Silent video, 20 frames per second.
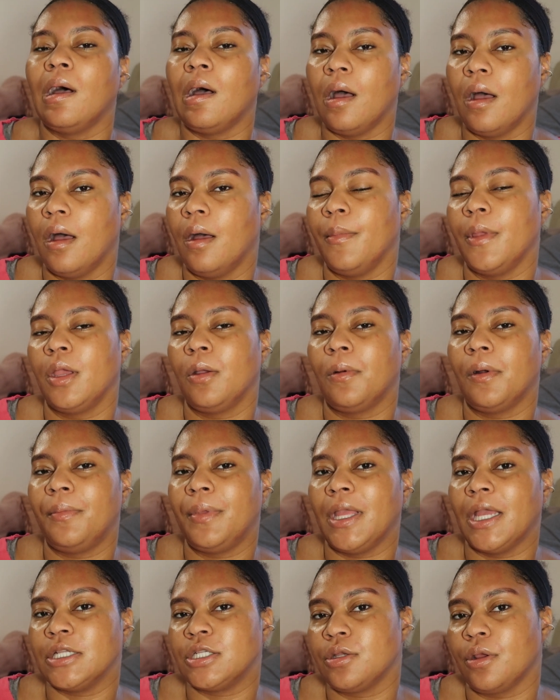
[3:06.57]
it will
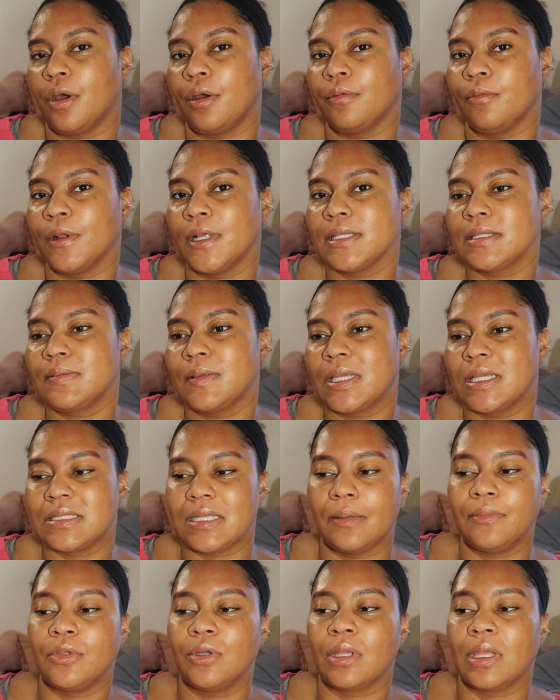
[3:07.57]
be at your own risk, because
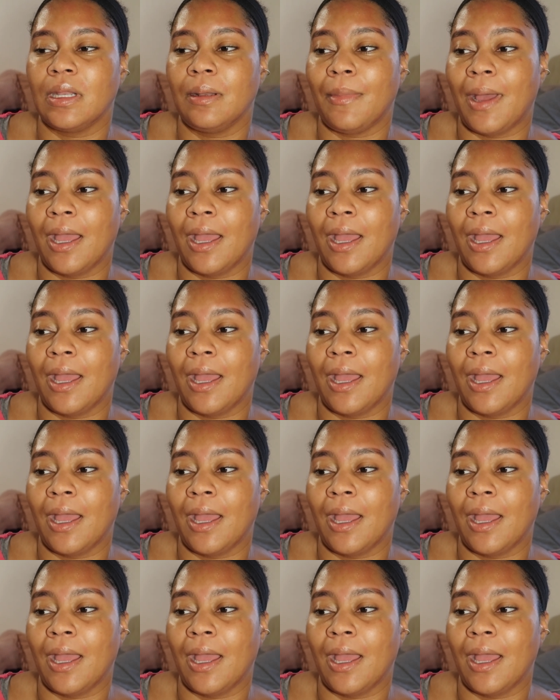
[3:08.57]
I'm doing it at